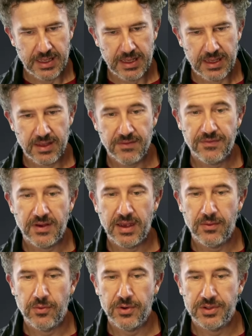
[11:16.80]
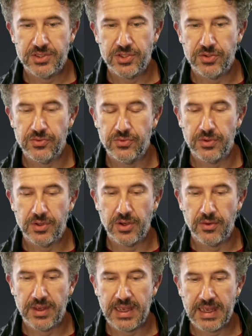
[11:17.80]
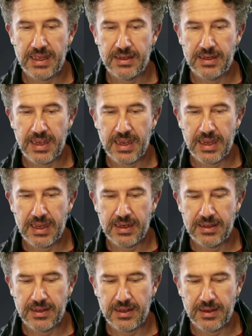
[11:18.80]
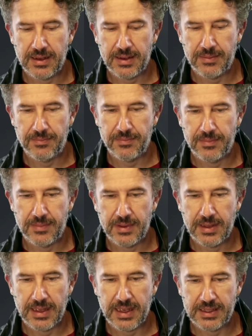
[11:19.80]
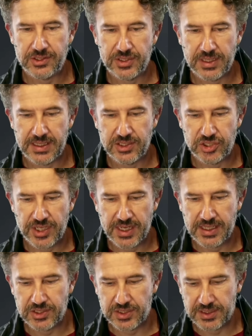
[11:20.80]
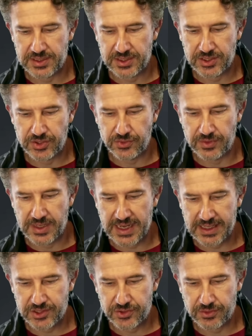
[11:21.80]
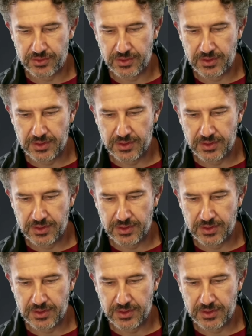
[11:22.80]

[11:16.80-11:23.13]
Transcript: If I were to go ahead and actually change this to natural,